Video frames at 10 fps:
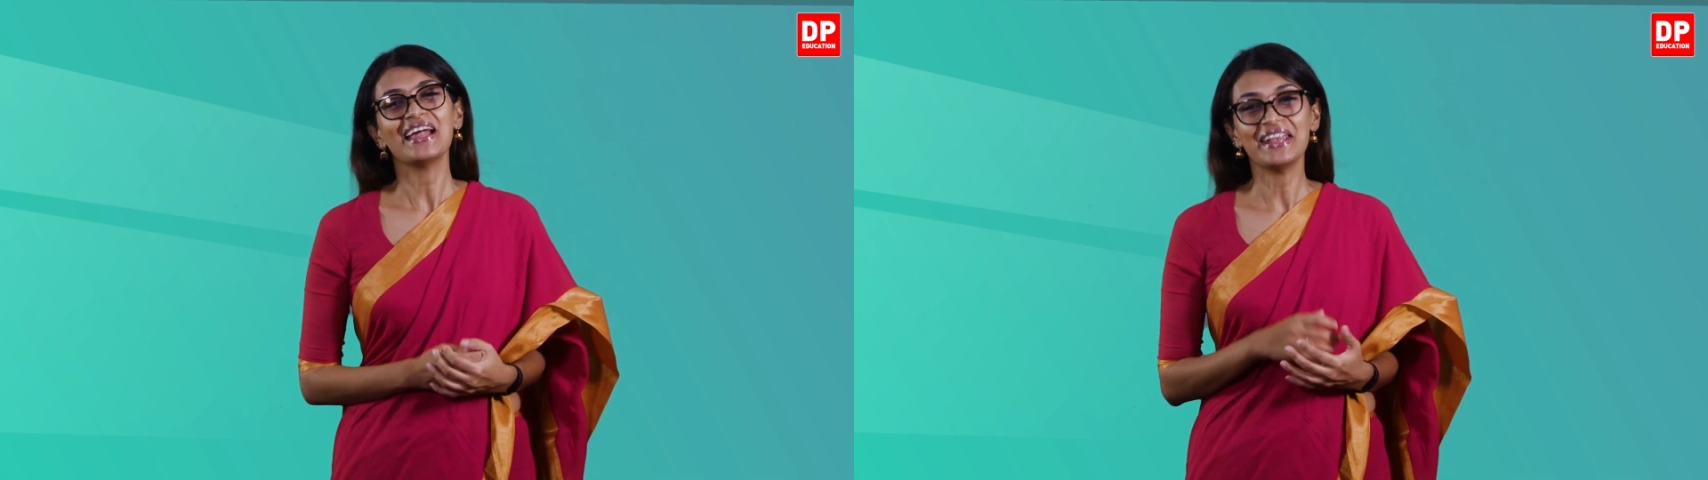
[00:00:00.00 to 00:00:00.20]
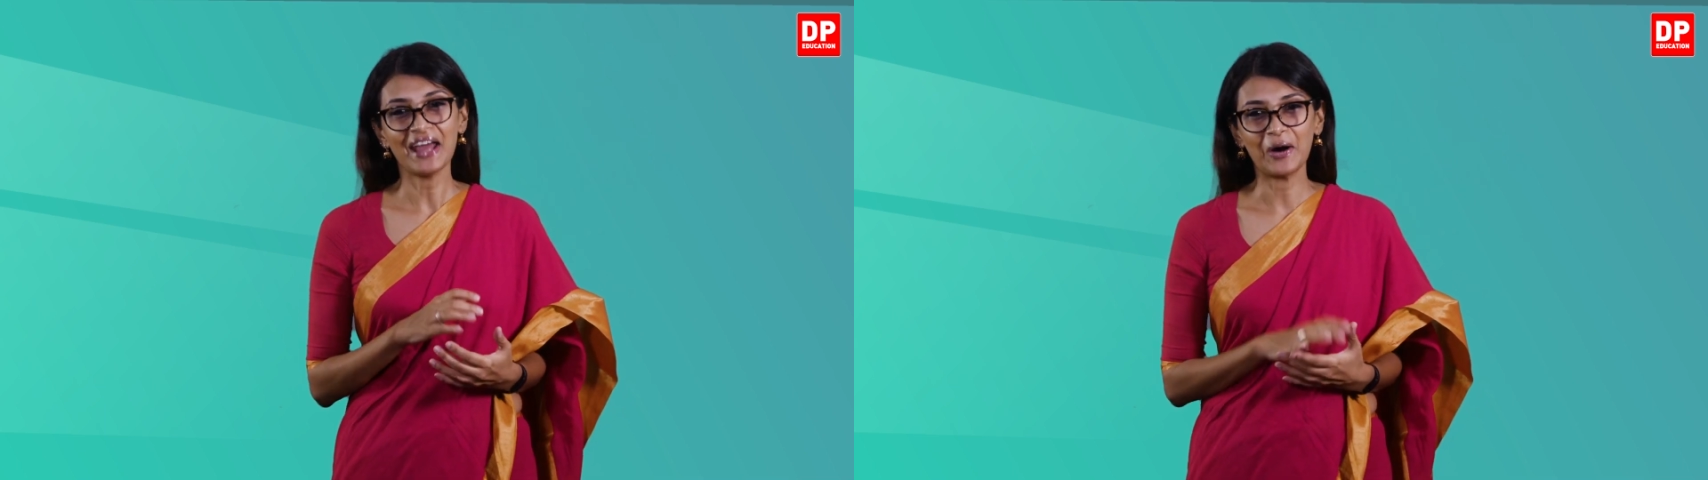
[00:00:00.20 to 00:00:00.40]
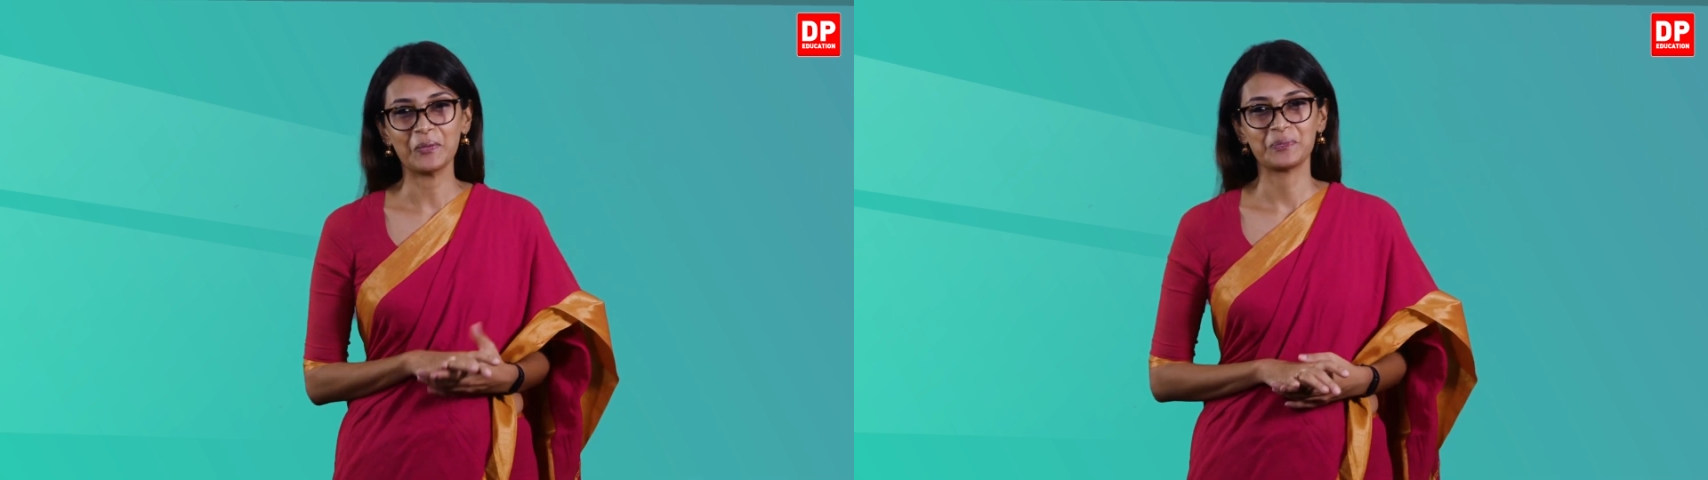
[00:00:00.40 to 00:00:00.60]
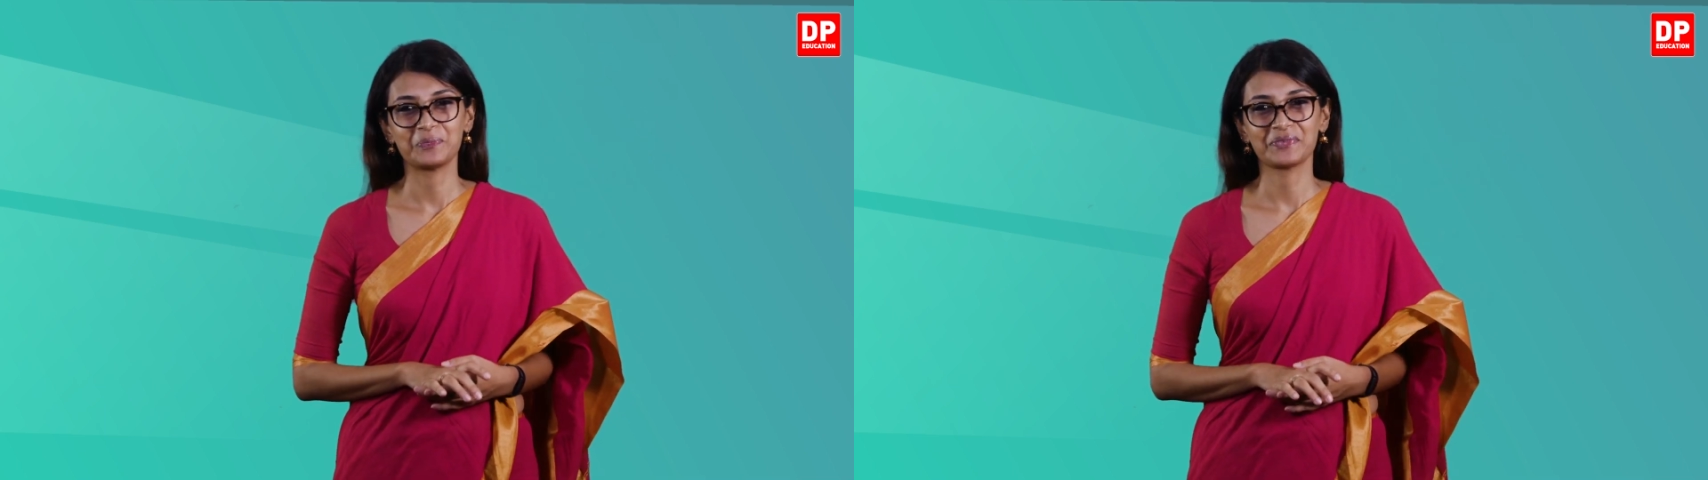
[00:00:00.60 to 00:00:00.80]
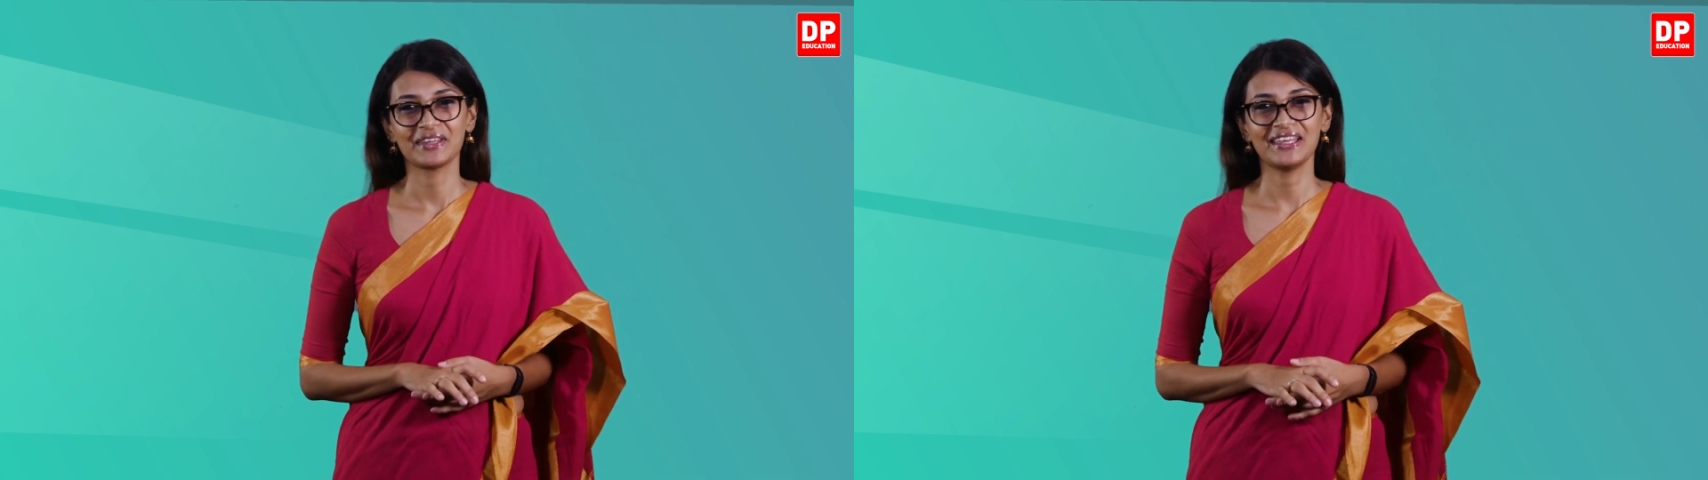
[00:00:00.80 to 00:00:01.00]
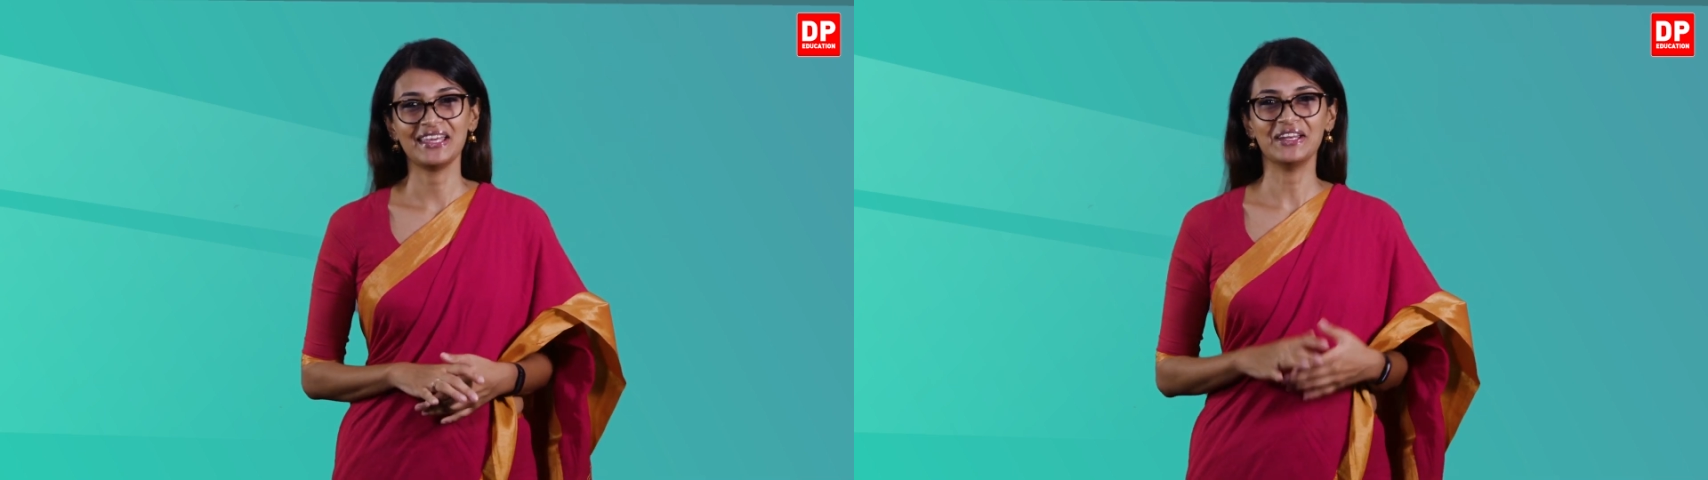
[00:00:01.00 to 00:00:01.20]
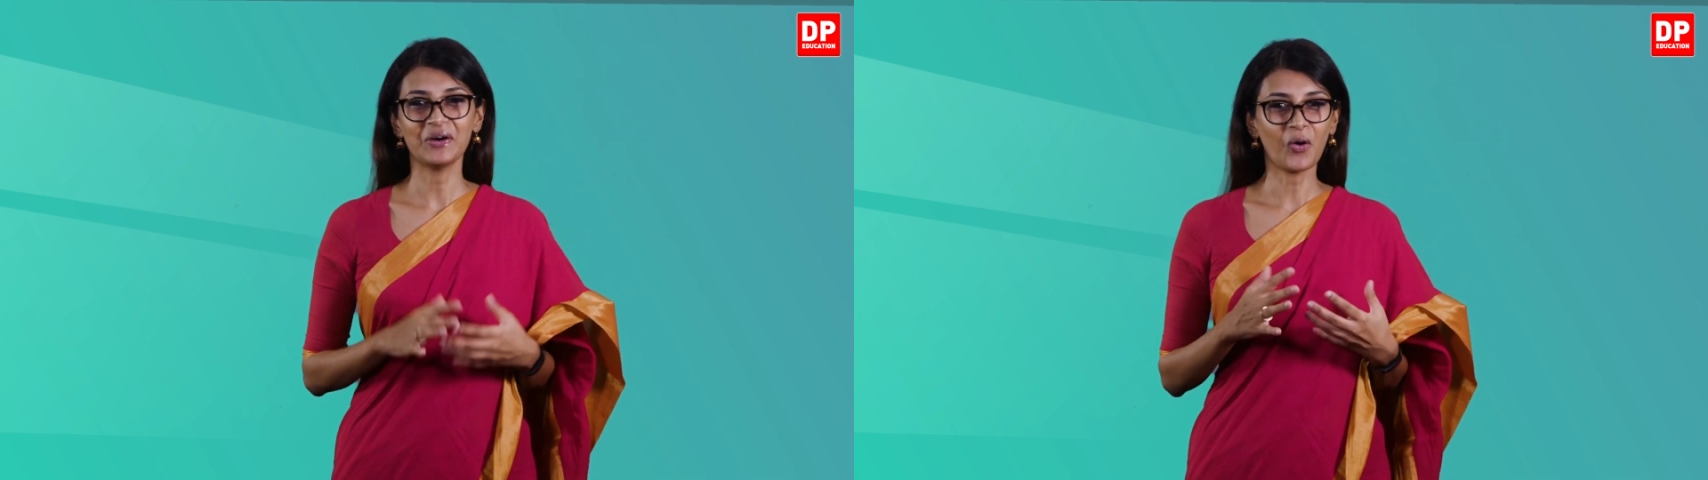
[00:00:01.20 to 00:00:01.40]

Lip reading: Now, in